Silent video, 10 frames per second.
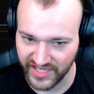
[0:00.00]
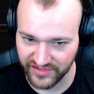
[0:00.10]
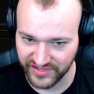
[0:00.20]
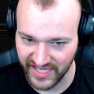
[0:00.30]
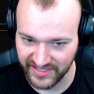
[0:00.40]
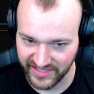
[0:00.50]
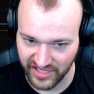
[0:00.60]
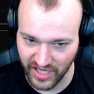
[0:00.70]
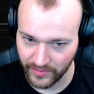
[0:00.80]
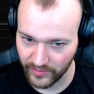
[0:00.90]
I only got like a
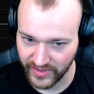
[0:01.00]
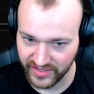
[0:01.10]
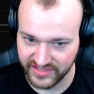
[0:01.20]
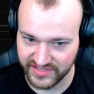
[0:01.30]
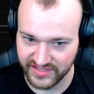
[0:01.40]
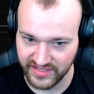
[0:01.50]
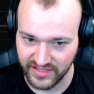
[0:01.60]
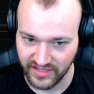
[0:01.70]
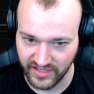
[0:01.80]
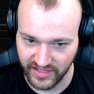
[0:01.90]
couple bucks
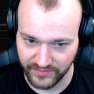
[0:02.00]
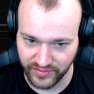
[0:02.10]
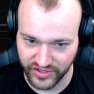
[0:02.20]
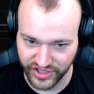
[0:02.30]
per